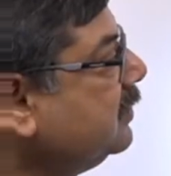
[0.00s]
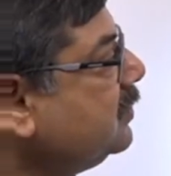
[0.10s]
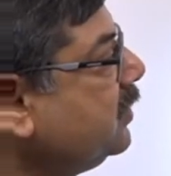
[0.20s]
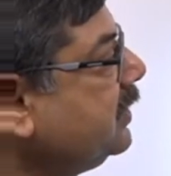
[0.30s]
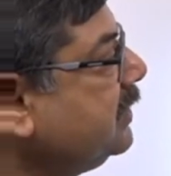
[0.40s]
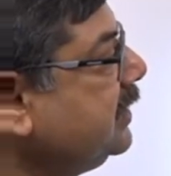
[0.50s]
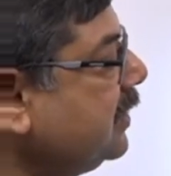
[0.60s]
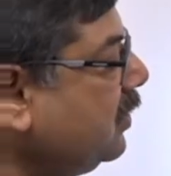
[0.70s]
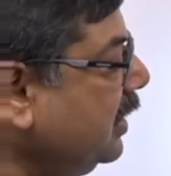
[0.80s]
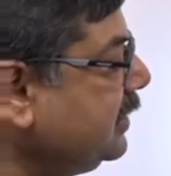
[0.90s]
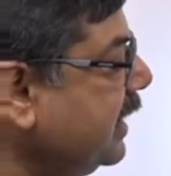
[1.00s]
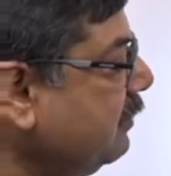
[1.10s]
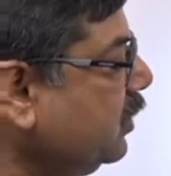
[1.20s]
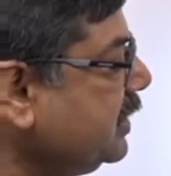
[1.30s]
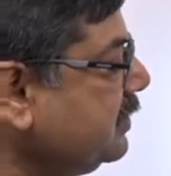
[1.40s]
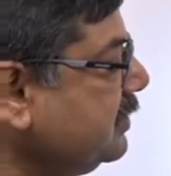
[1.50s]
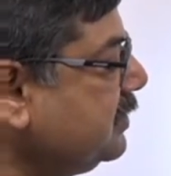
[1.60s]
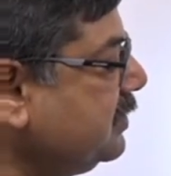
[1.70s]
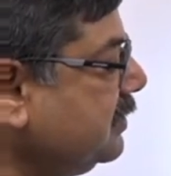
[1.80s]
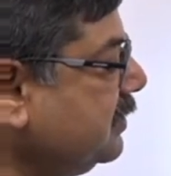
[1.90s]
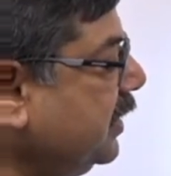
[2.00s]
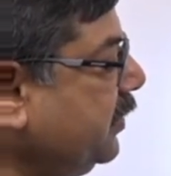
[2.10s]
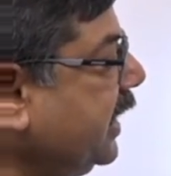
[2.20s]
So, these are all exam questions that we're